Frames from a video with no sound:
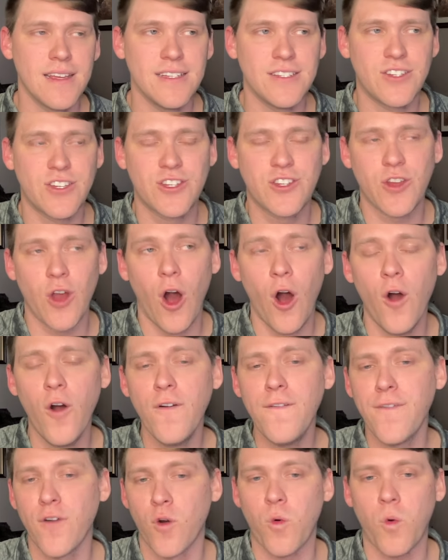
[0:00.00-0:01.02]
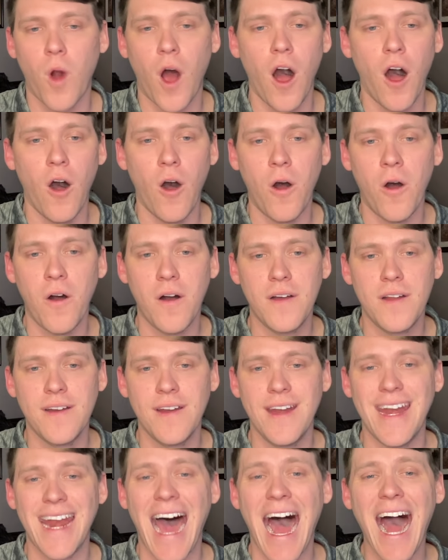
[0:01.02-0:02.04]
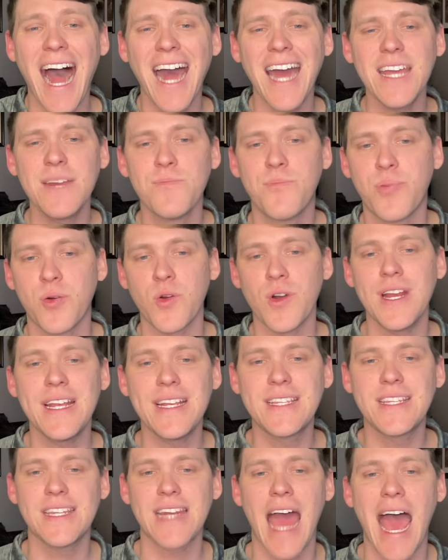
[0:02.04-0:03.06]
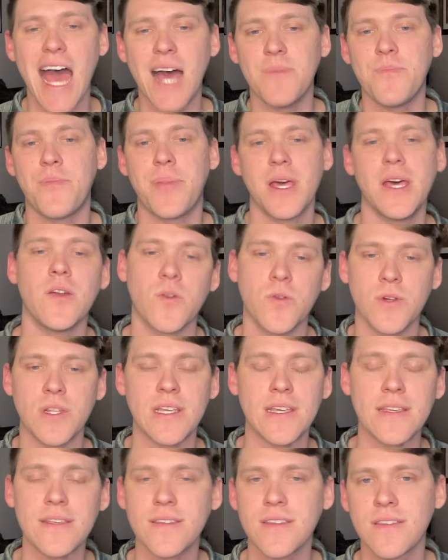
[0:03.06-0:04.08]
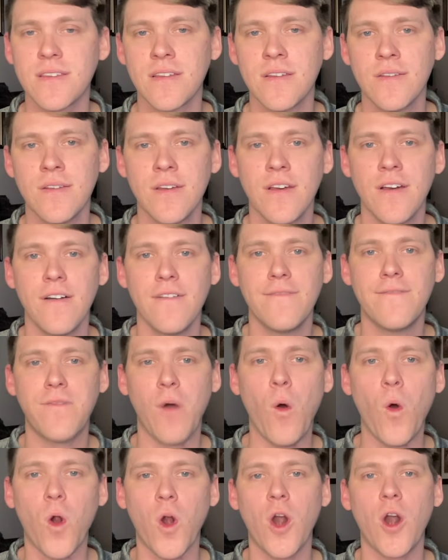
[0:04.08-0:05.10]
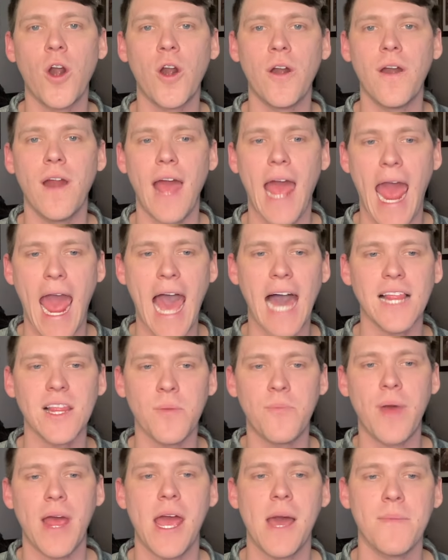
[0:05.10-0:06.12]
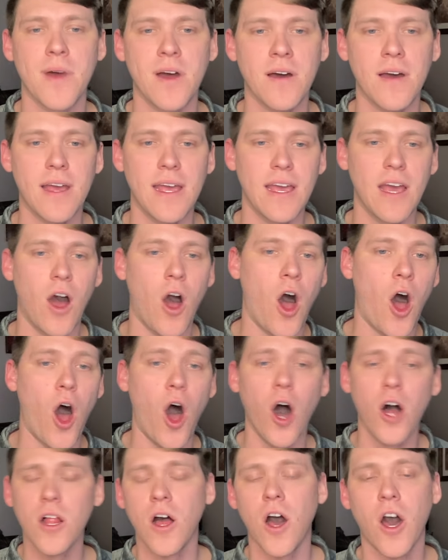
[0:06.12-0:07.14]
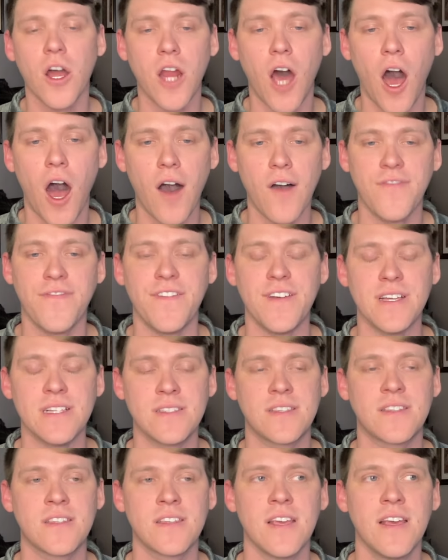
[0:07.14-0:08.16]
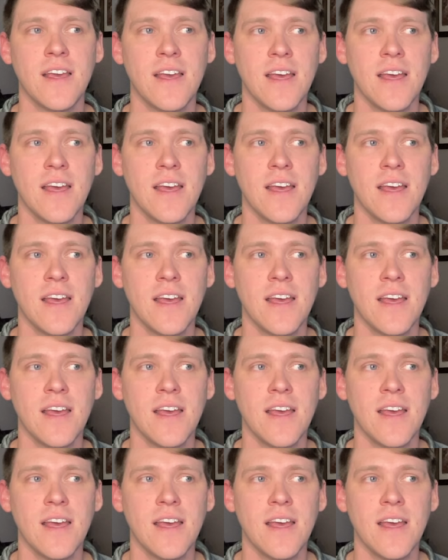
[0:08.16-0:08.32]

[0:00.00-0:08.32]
just overall, 9 pre-snap penalties for Alabama, all on offense.